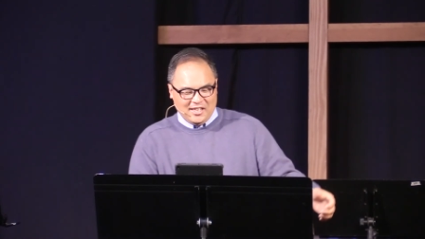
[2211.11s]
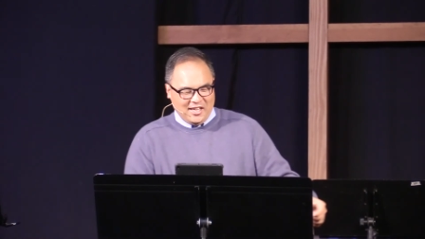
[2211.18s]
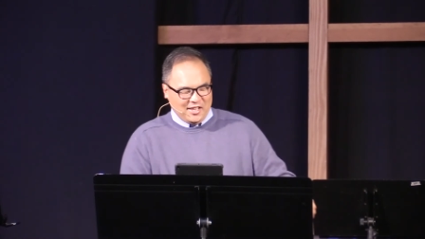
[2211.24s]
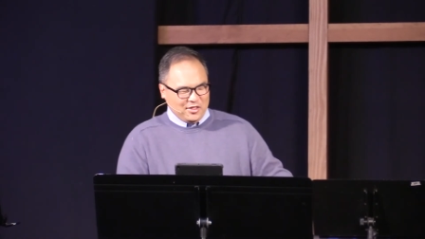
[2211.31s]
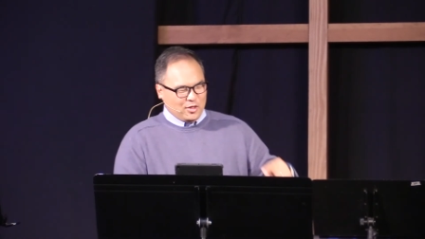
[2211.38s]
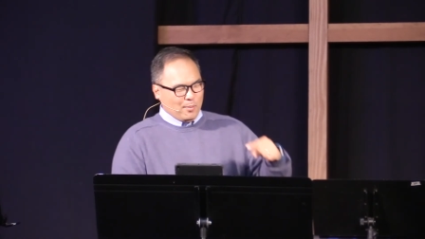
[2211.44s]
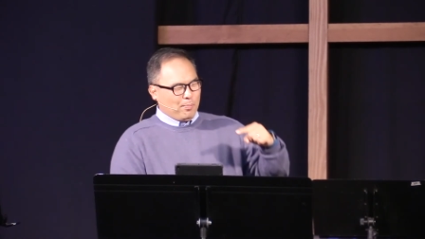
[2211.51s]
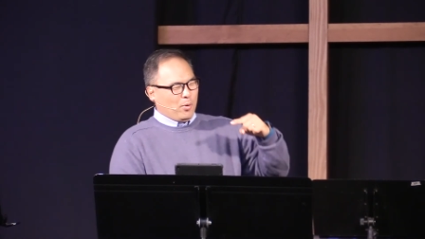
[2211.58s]

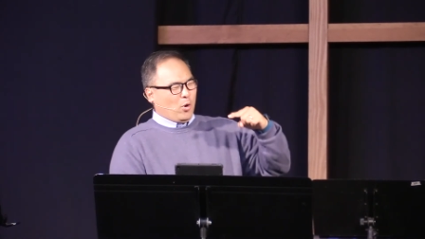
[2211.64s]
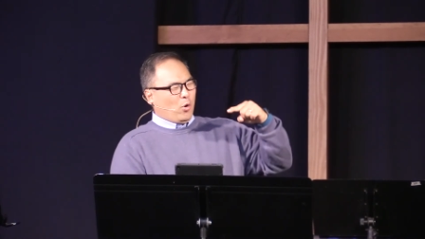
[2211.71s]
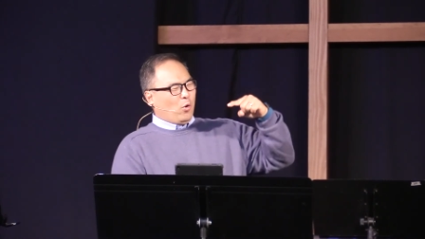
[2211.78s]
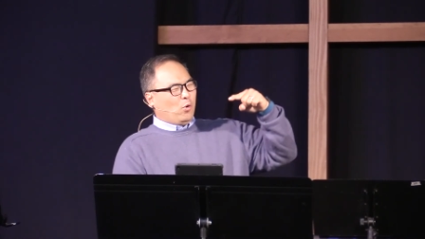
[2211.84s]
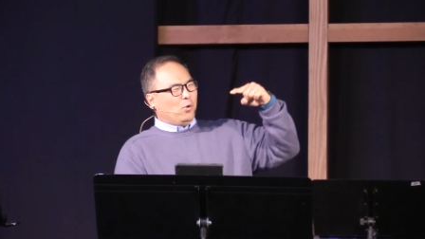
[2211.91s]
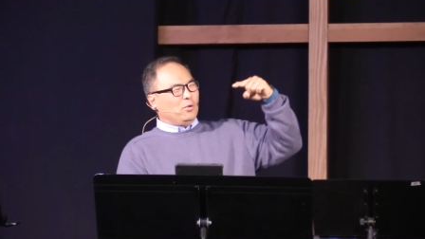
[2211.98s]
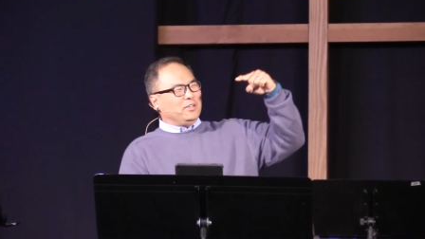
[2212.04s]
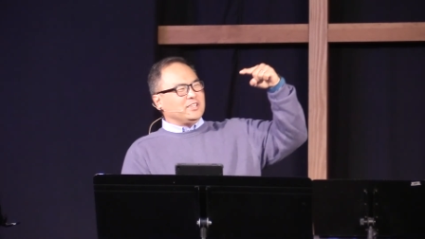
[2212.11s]
and the
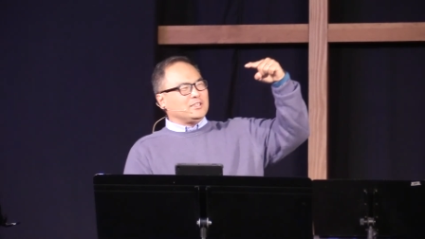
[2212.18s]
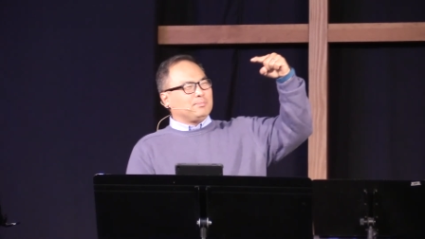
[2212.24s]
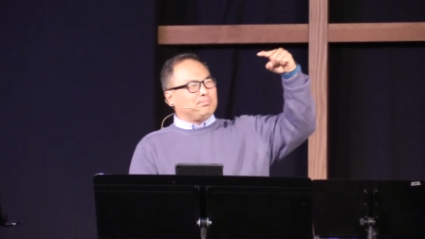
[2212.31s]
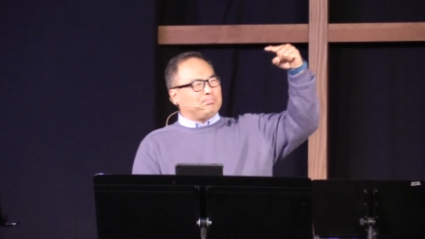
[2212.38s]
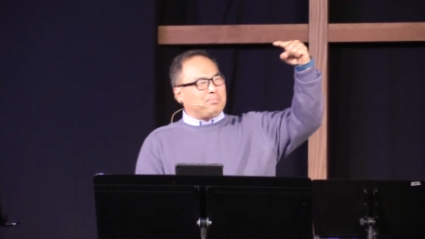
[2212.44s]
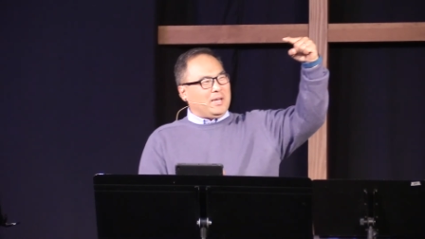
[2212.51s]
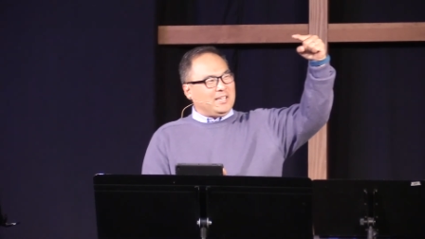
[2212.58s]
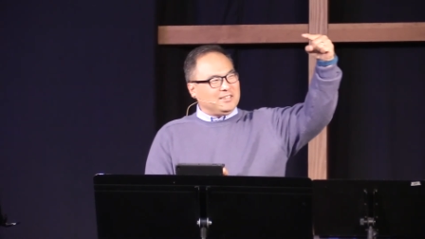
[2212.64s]
pole is
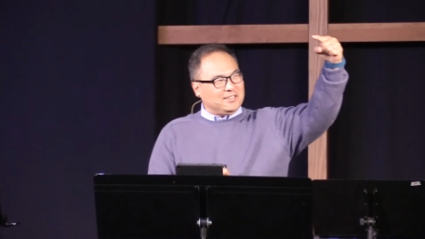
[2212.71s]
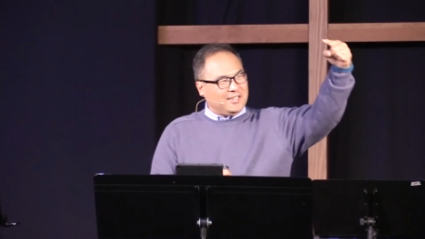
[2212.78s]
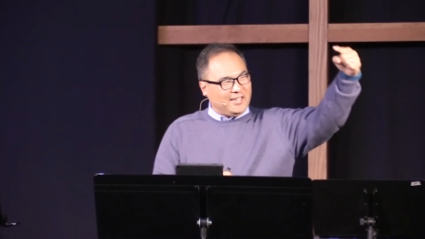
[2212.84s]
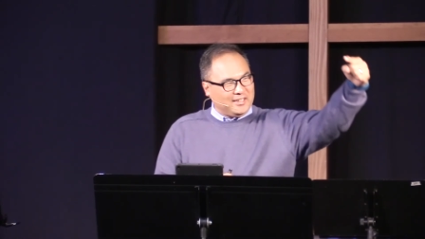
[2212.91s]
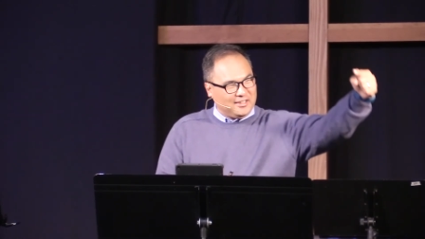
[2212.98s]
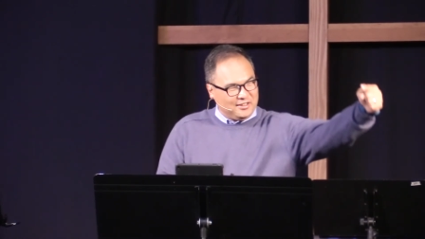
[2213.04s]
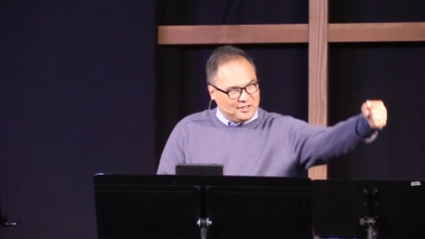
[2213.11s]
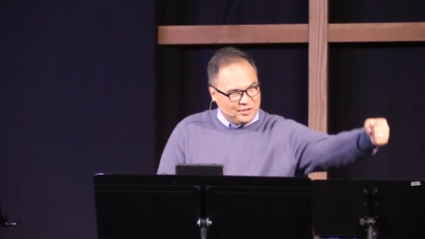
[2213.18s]
bent
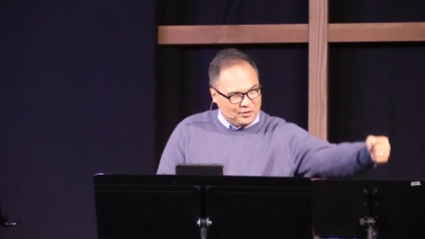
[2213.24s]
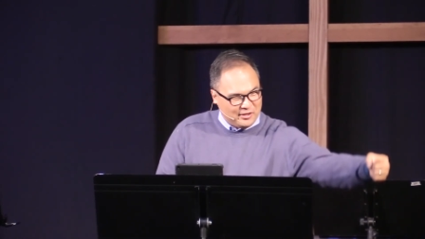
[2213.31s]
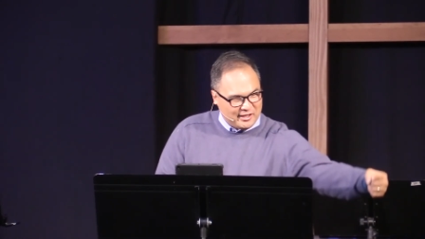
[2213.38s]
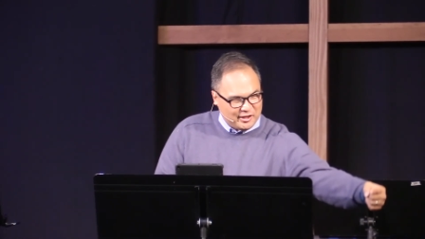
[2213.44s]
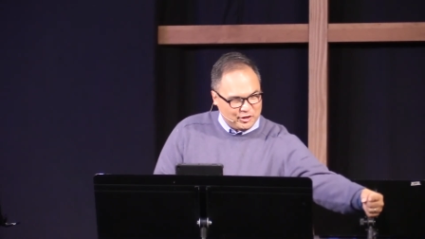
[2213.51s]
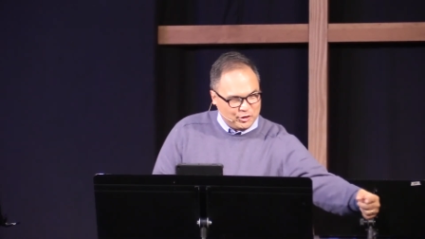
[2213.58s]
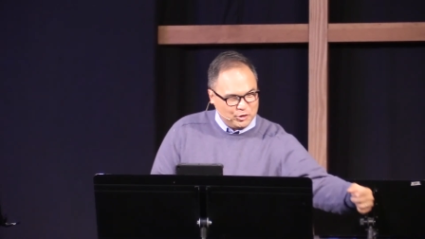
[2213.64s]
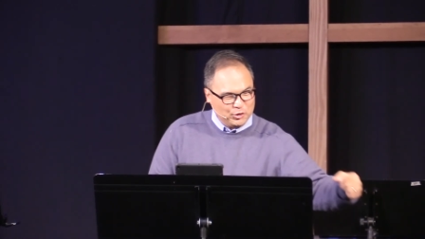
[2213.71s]
like you know
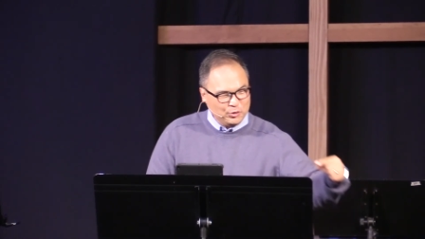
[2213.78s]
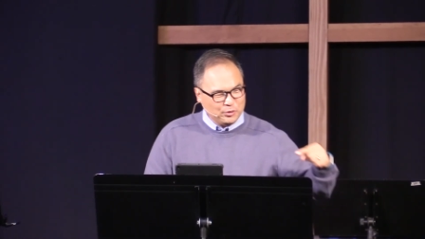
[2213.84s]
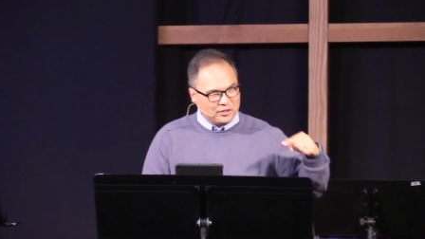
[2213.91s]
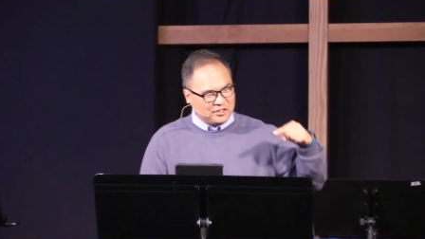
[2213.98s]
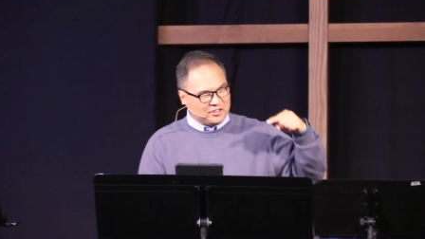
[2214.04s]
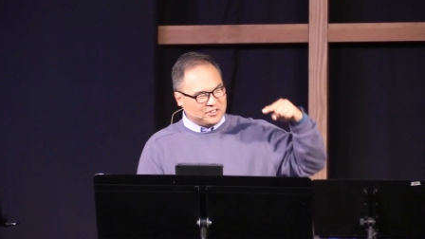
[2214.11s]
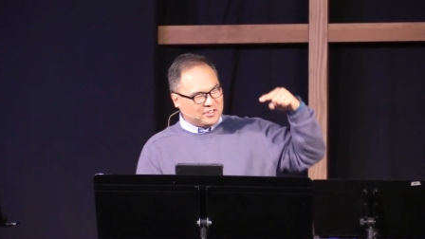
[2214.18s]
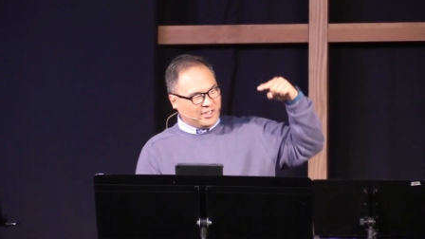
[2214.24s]
like a U
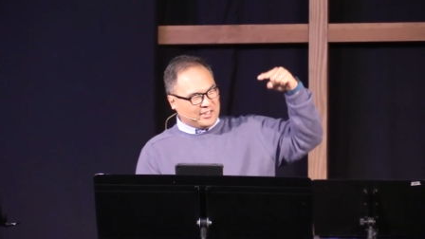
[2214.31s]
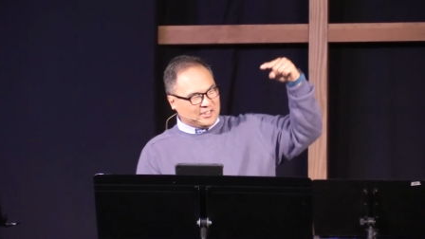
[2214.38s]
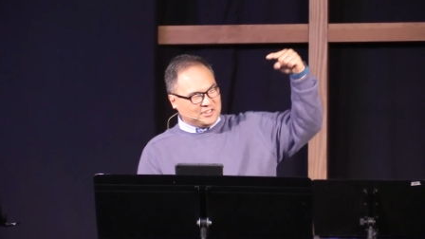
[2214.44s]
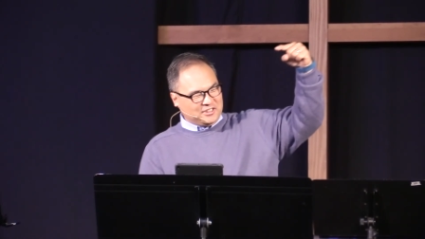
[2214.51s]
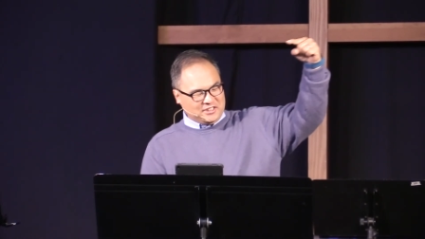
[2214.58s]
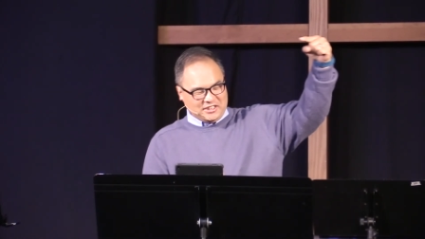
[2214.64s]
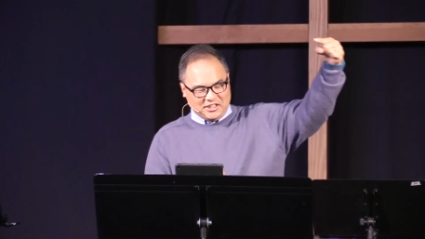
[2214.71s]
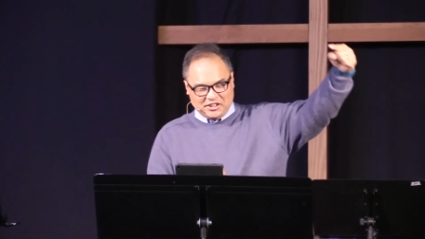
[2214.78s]
or like a
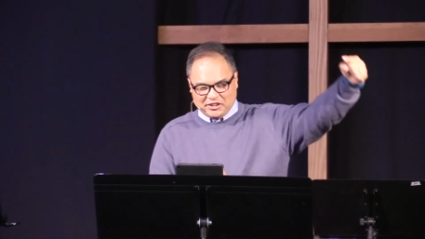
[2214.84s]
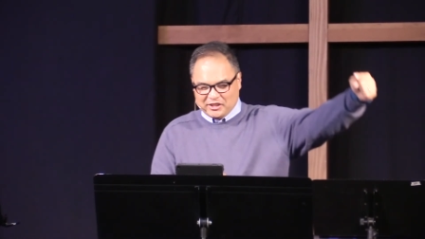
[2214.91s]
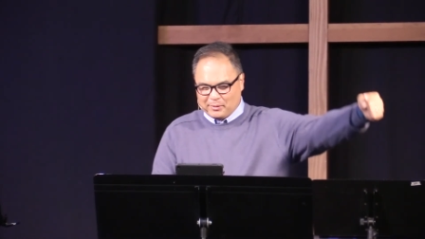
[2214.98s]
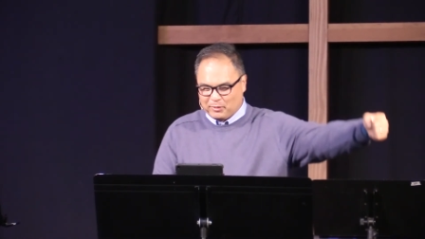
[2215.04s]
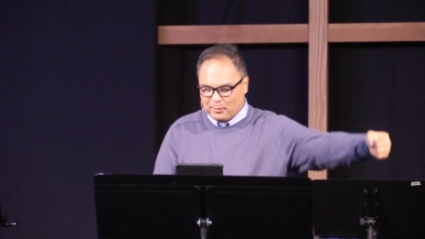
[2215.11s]
C shape.